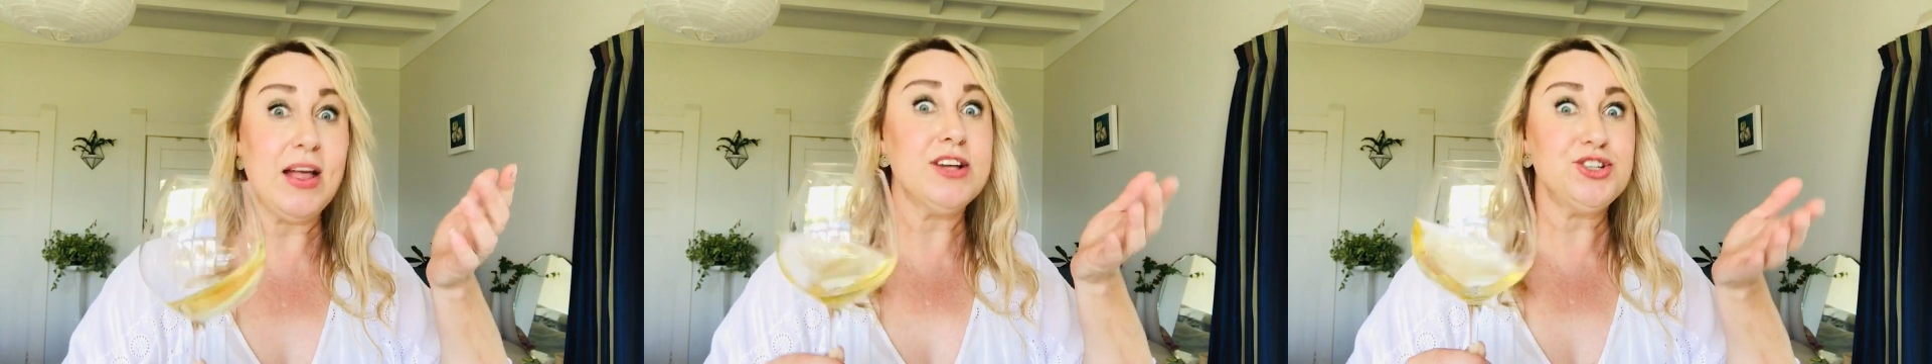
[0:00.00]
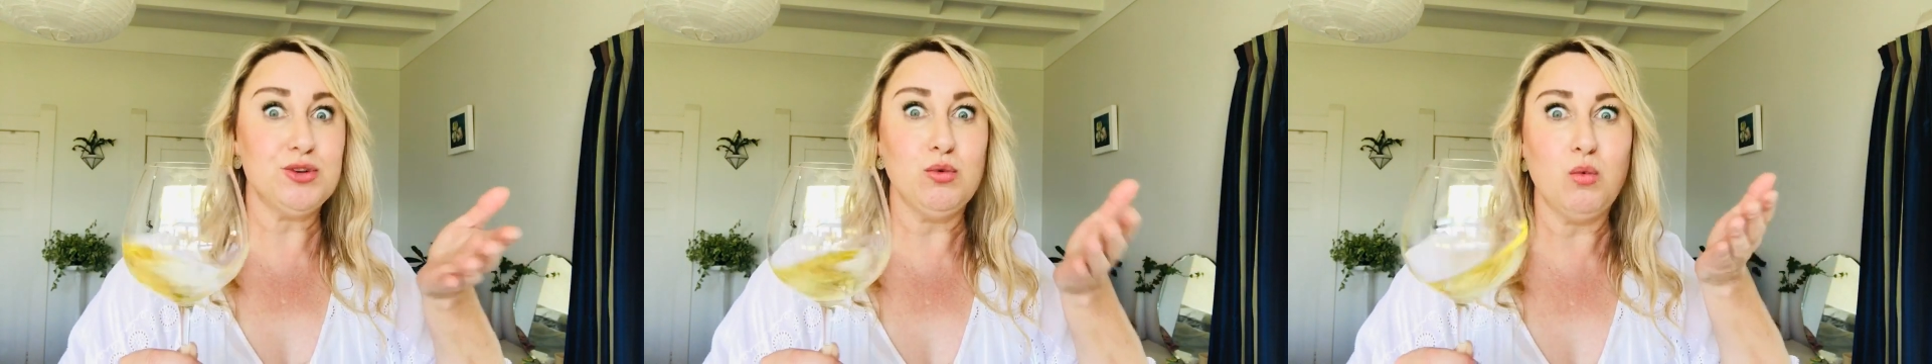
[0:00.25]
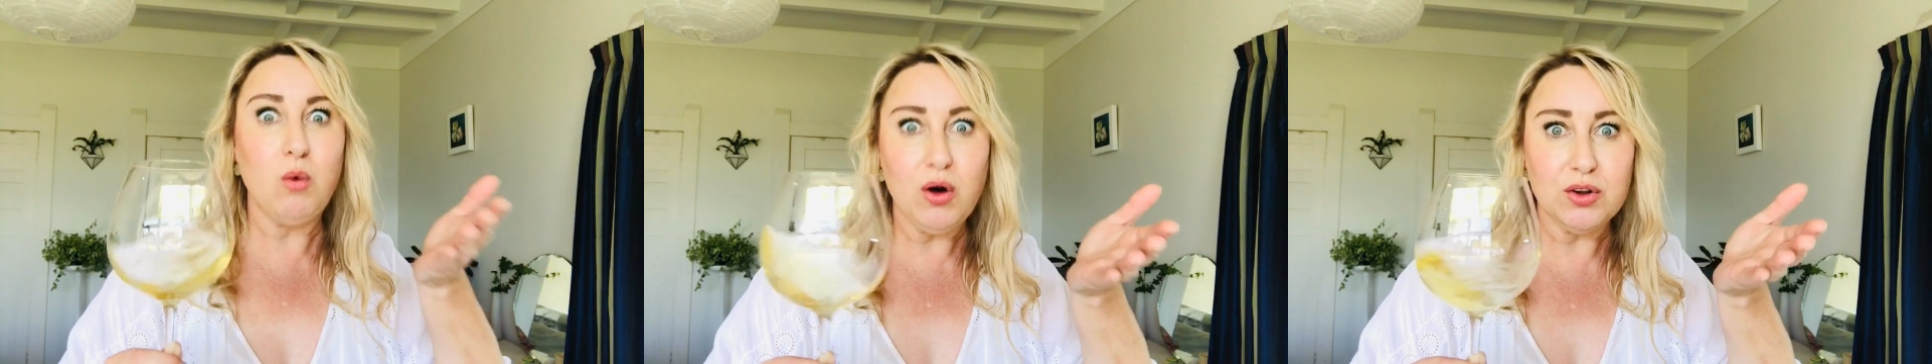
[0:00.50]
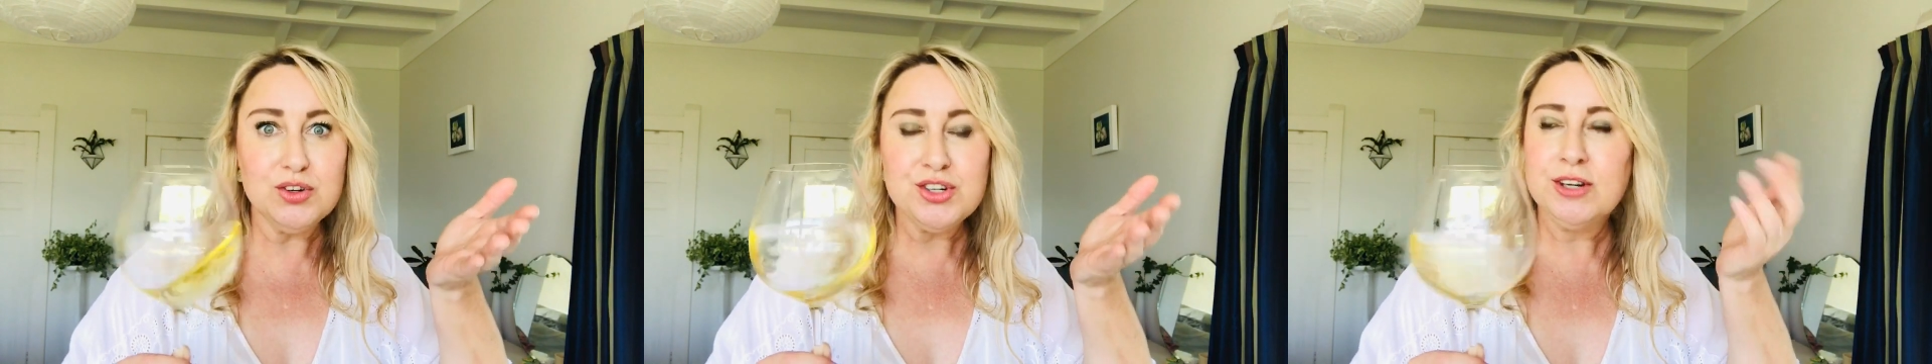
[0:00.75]
as you
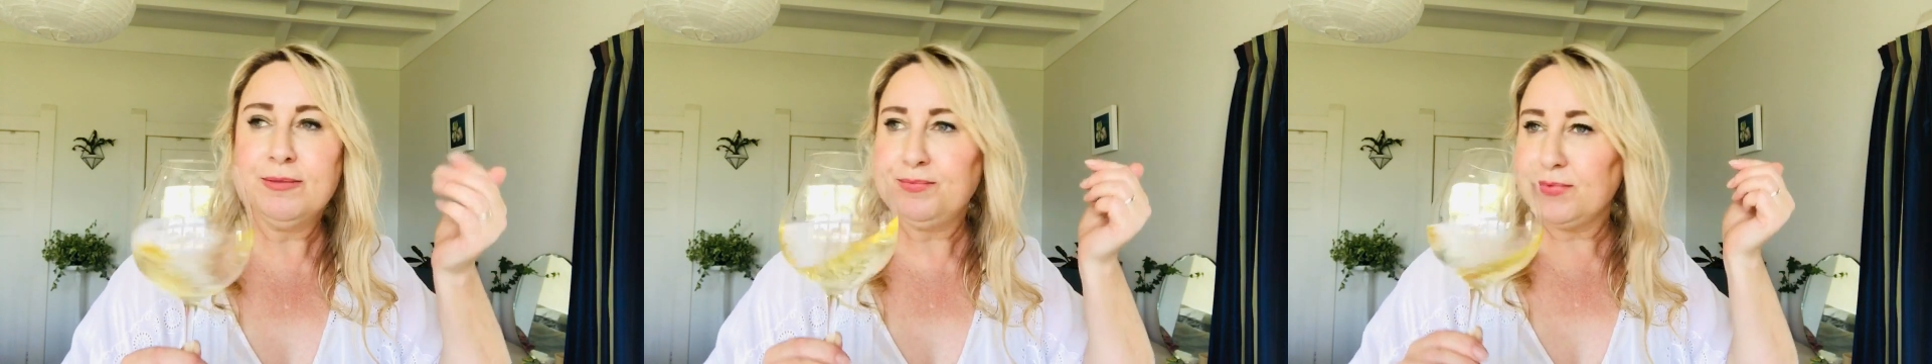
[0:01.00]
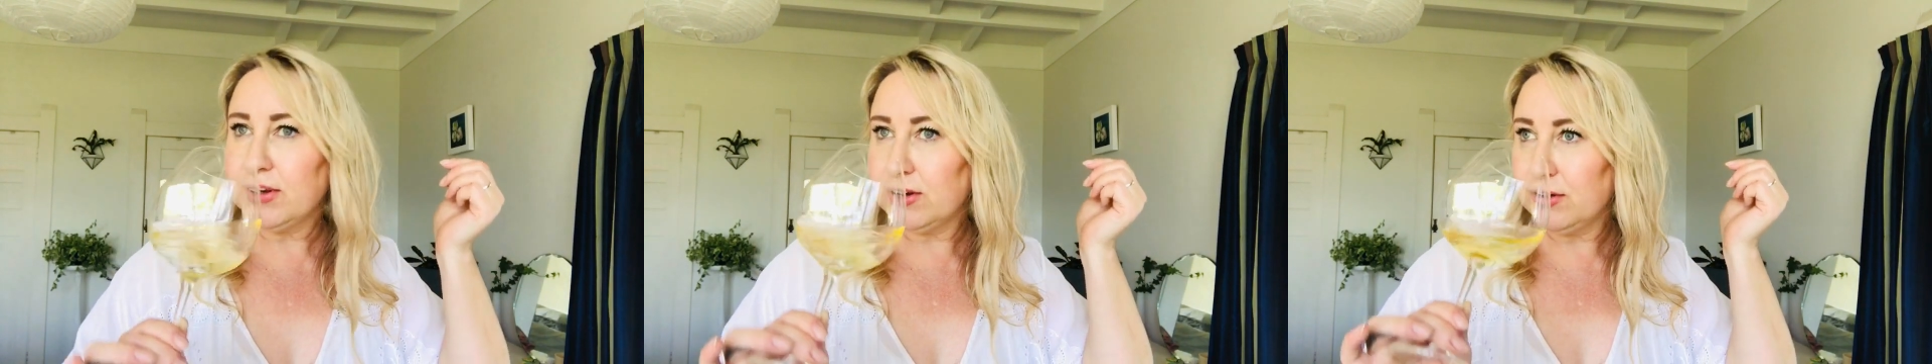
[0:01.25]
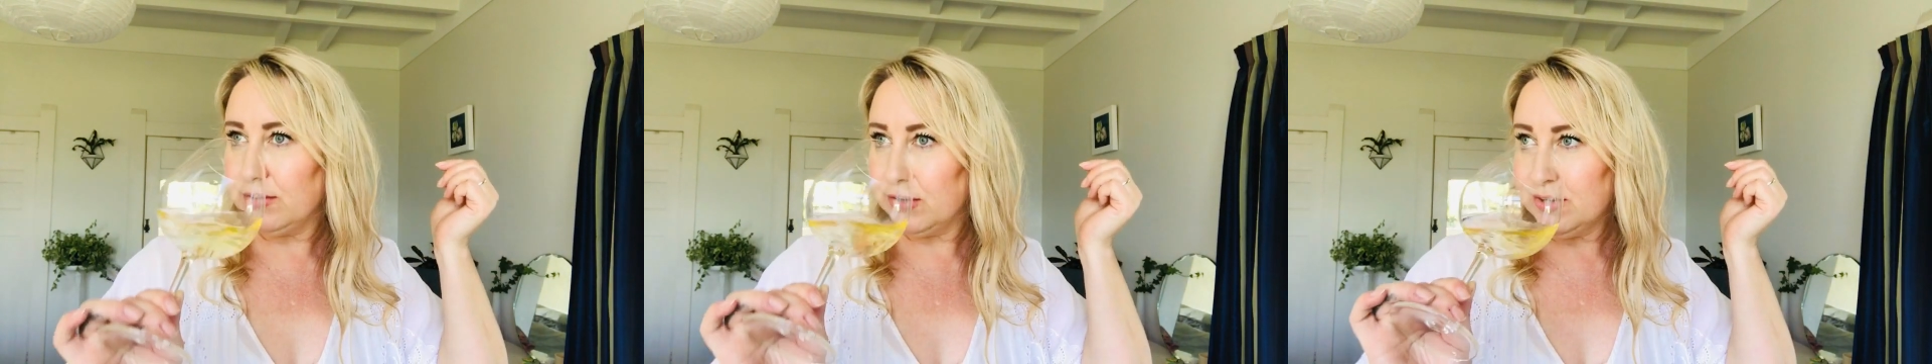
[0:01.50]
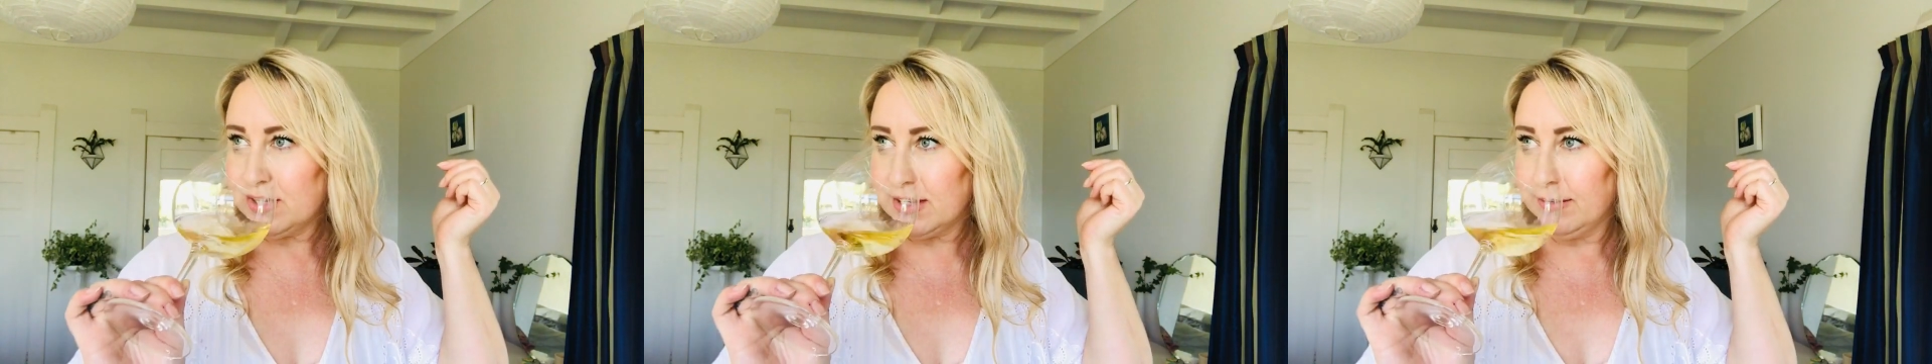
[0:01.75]
want in
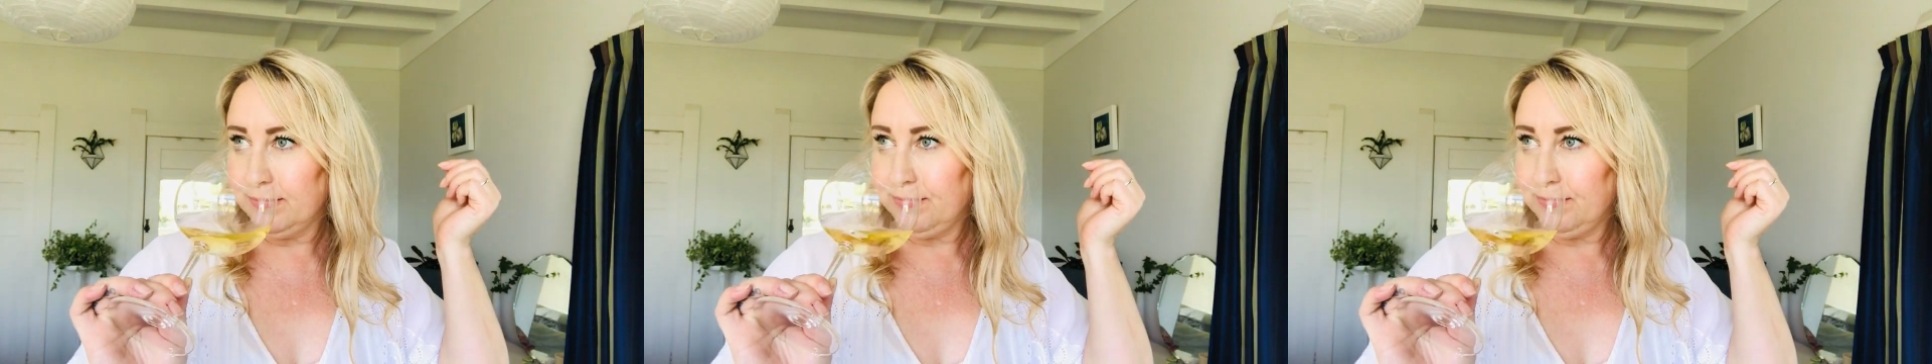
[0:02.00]
Gewürz.